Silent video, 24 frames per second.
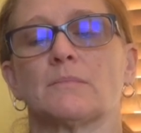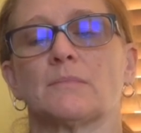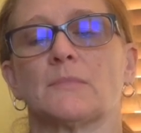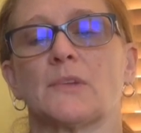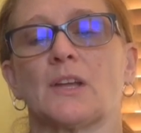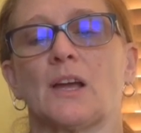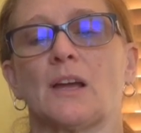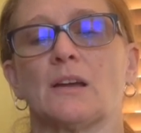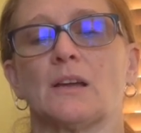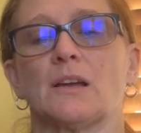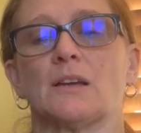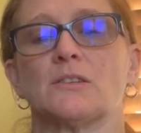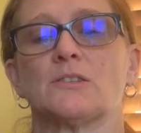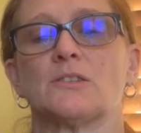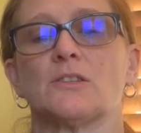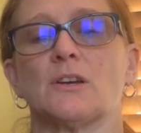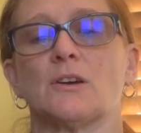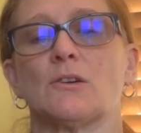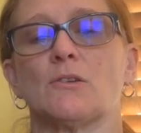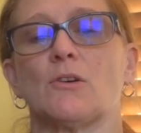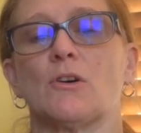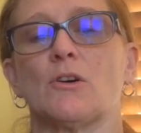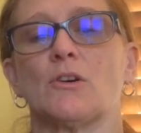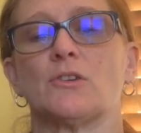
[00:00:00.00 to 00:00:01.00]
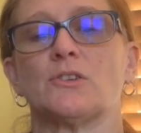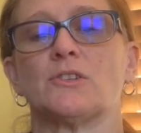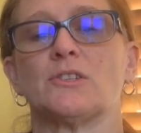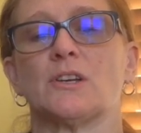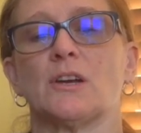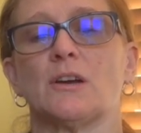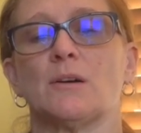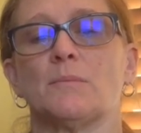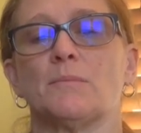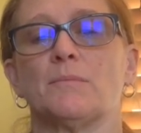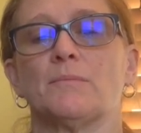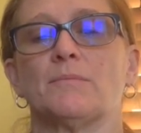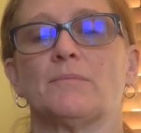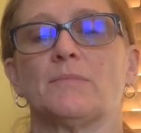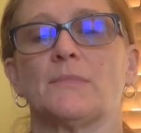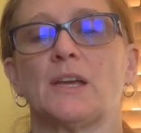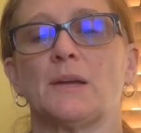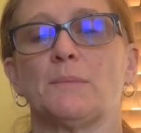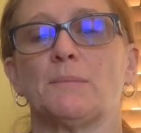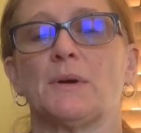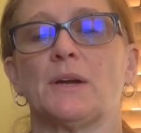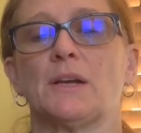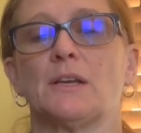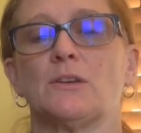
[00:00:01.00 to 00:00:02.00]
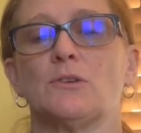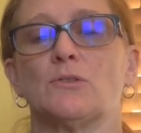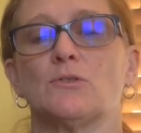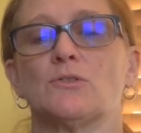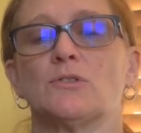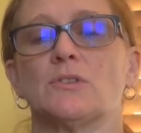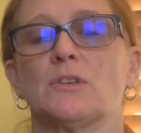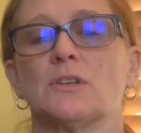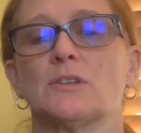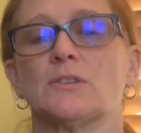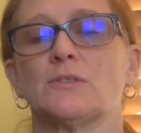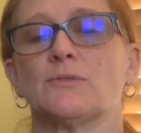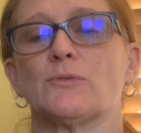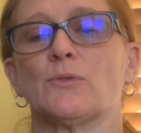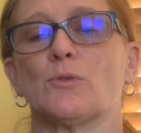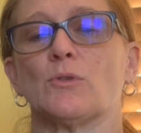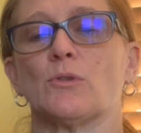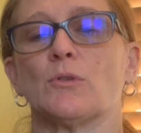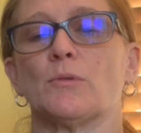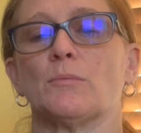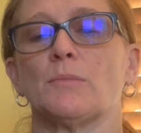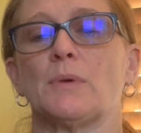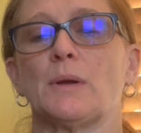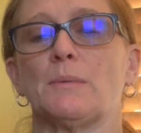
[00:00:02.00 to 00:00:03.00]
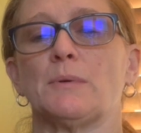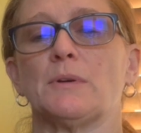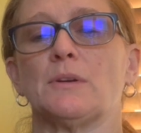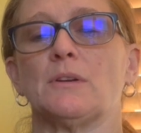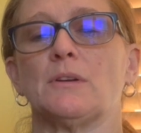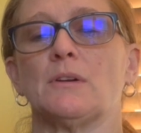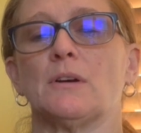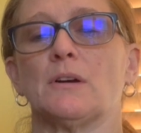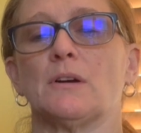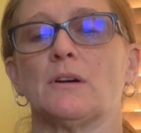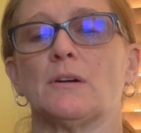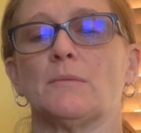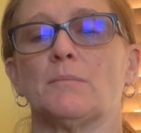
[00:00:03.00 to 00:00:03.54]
I guess there are some, they might use this for maybe